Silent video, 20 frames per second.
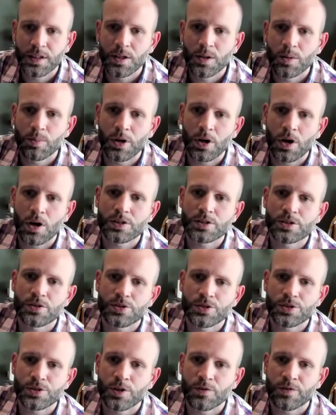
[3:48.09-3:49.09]
but also
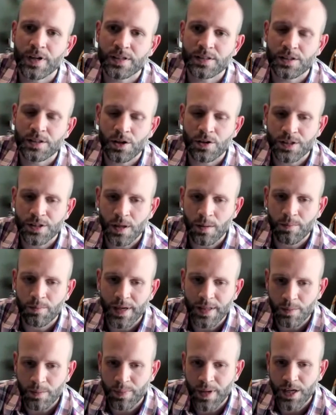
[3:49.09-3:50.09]
surveys that are done by
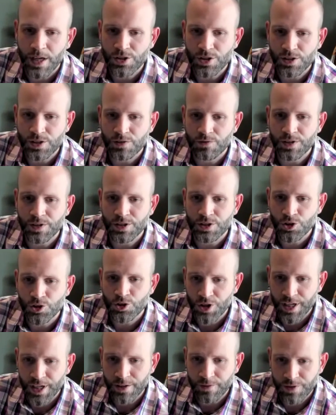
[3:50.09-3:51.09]
the patient's
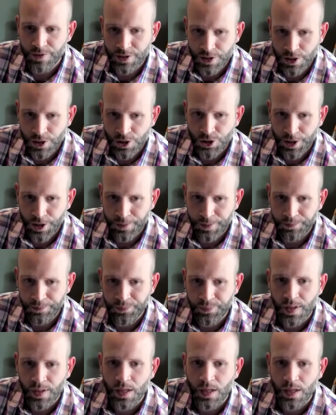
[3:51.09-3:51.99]
treating physician,